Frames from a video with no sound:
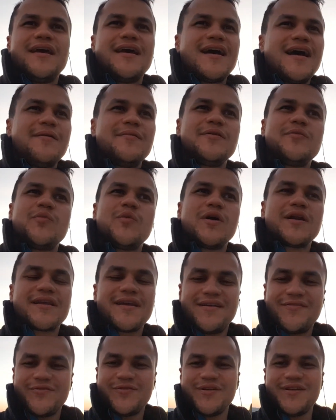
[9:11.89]
what
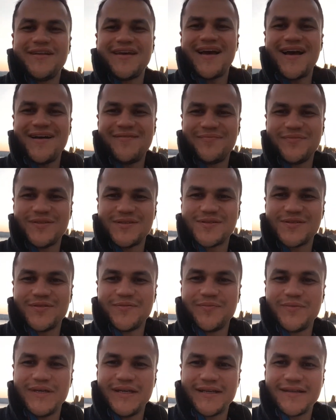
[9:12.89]
can really happen so
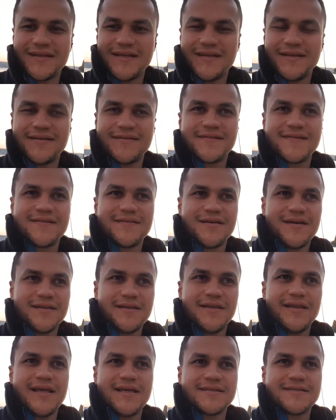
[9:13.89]
big that it's not a
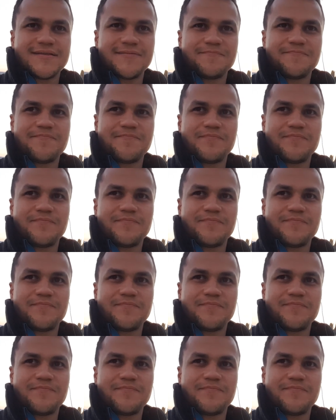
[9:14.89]
lesson?